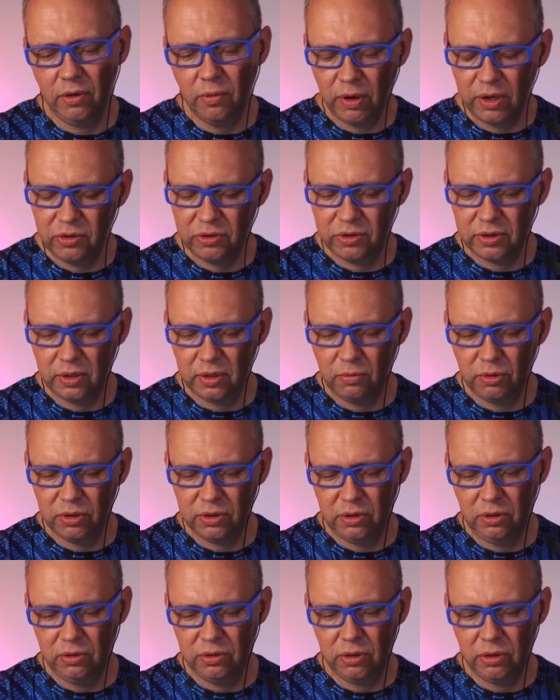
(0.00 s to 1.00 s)
quite interesting was
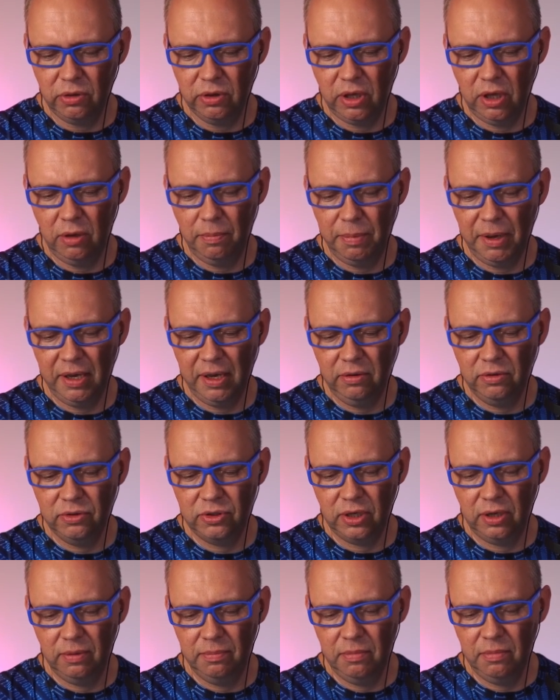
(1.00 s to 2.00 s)
you're talking about
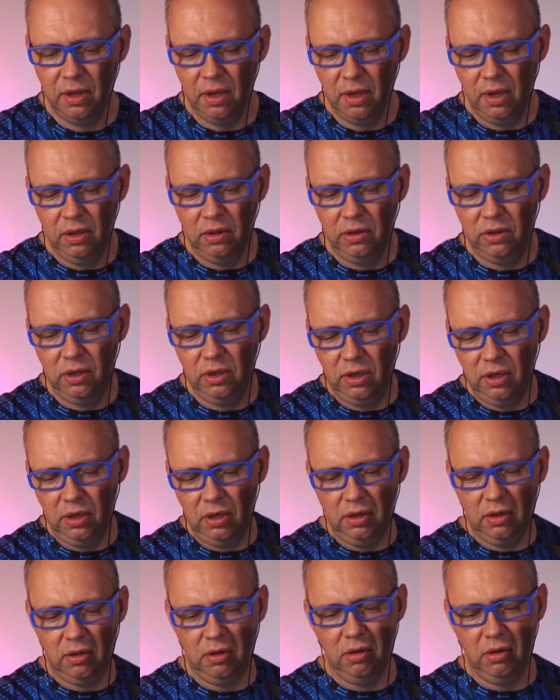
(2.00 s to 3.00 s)

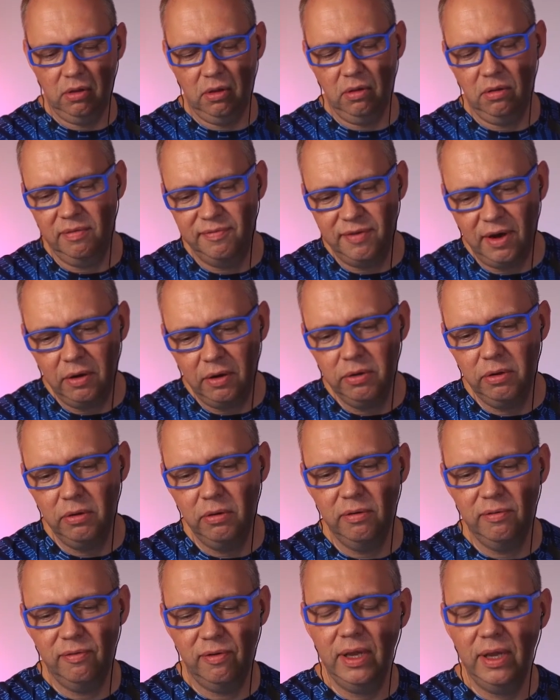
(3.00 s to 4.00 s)
the value
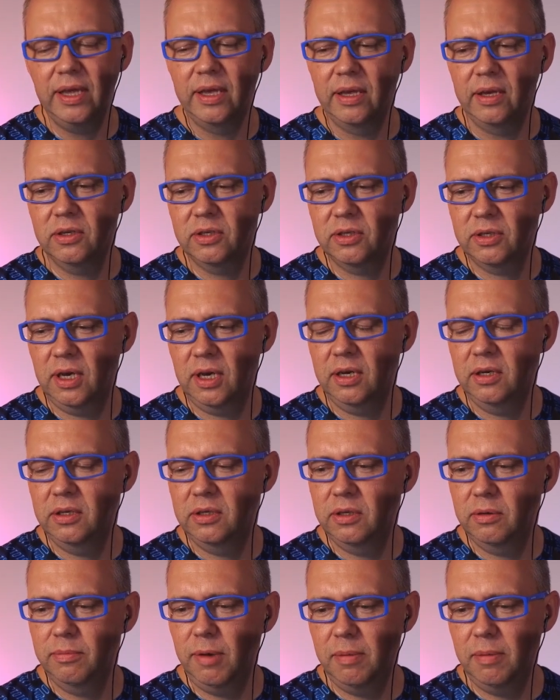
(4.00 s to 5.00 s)
of links,
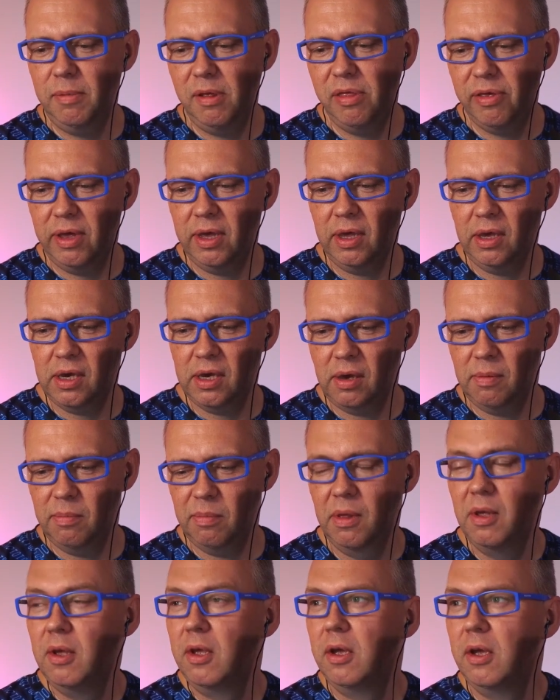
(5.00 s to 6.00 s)
and it made me think
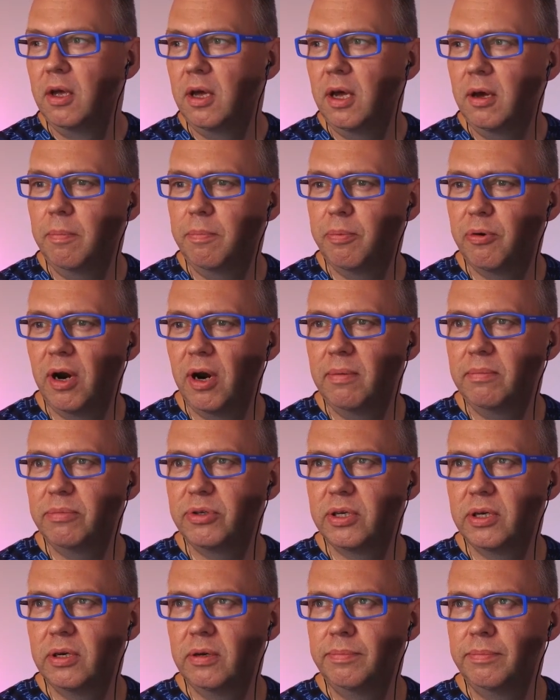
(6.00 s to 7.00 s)

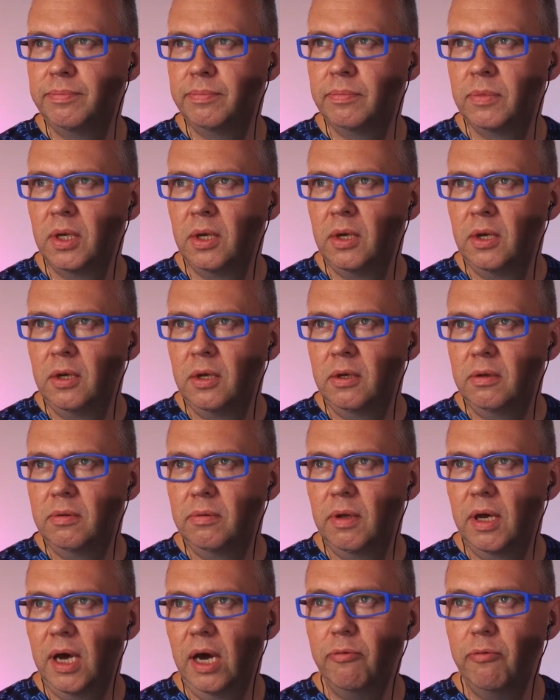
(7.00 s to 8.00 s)
perhaps
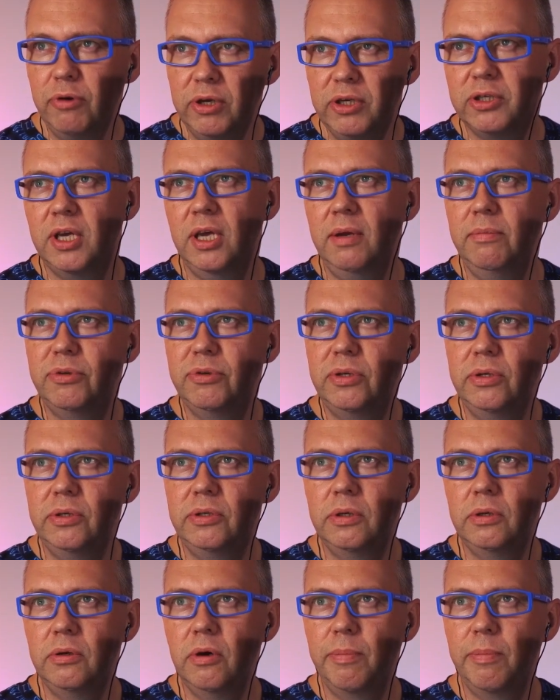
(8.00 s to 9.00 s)
outreach teams need
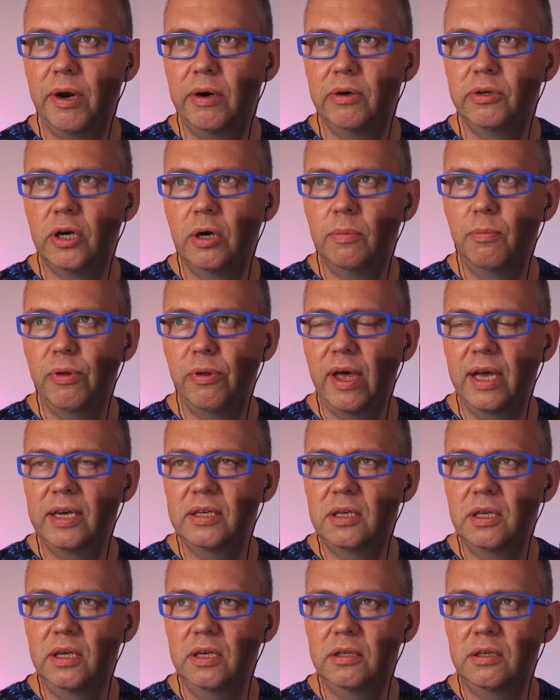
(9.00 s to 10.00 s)
to do a better job with
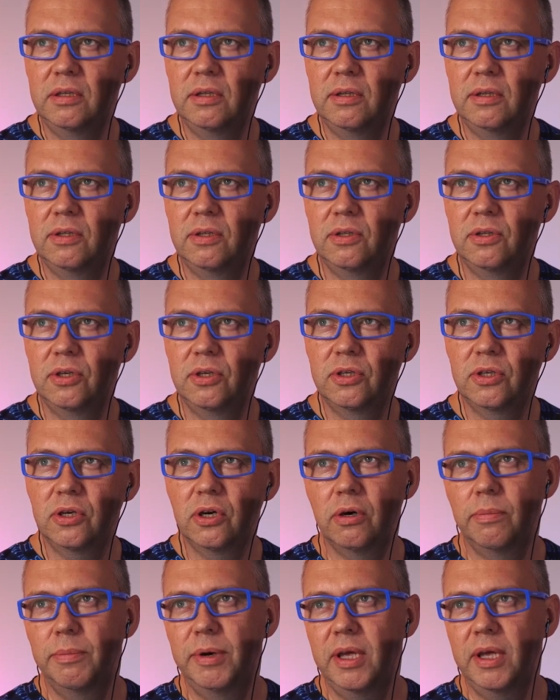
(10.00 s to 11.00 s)
actually
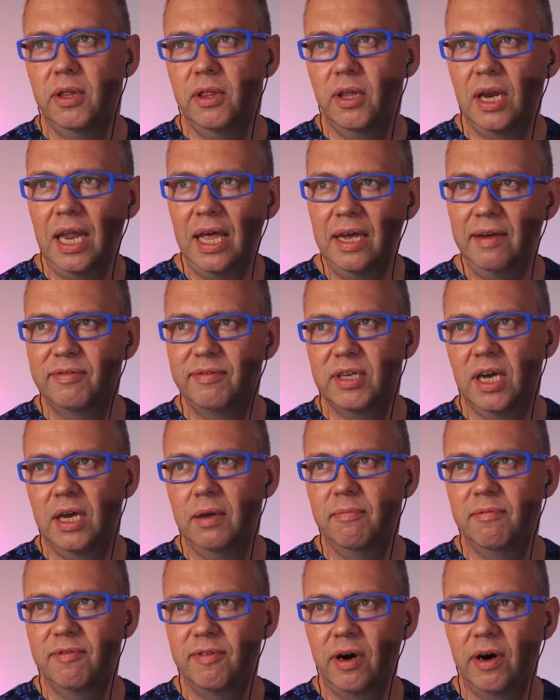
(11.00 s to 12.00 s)
determining the
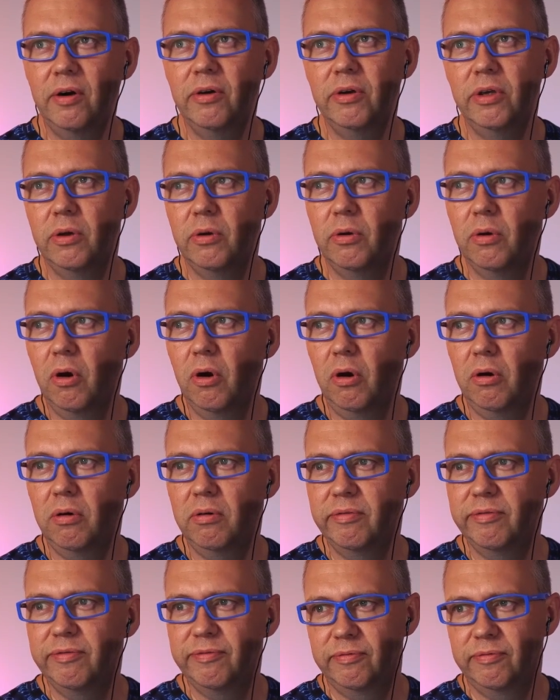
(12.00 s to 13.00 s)
lifetime value
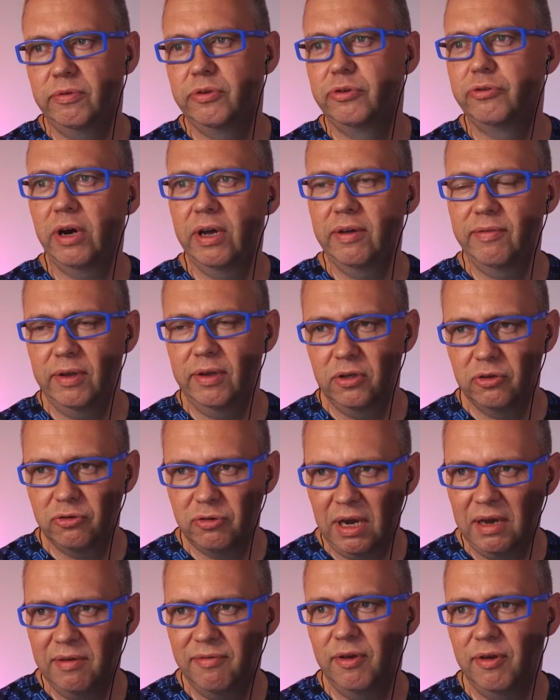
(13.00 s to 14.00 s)
of driving
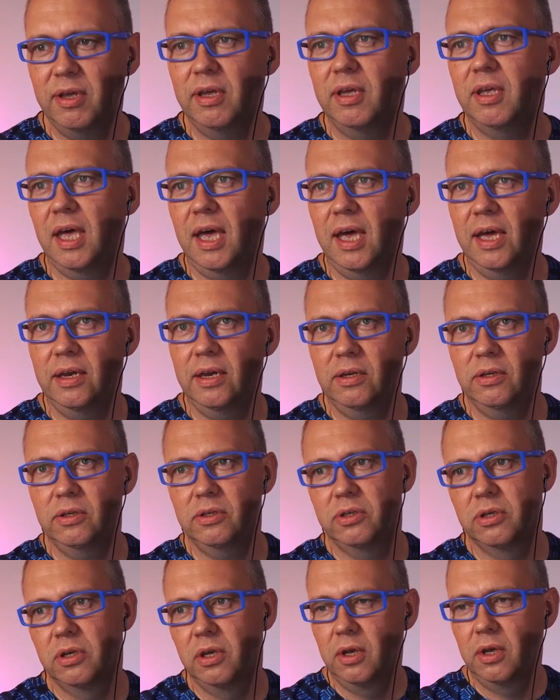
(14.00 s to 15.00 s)
traffic
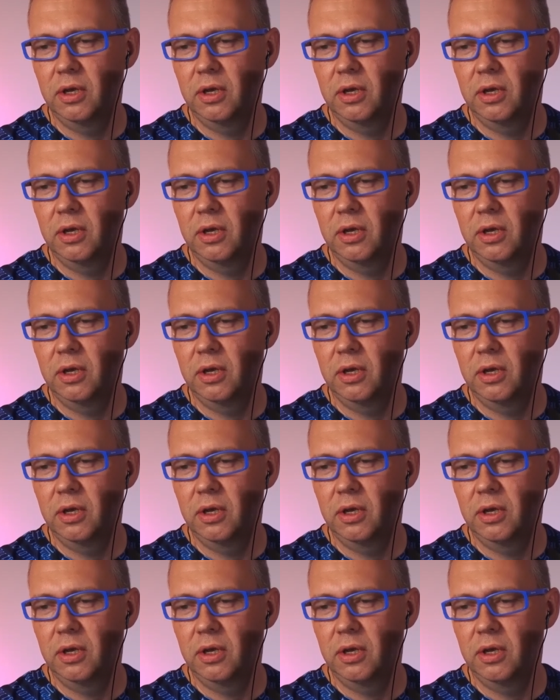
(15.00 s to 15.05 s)
and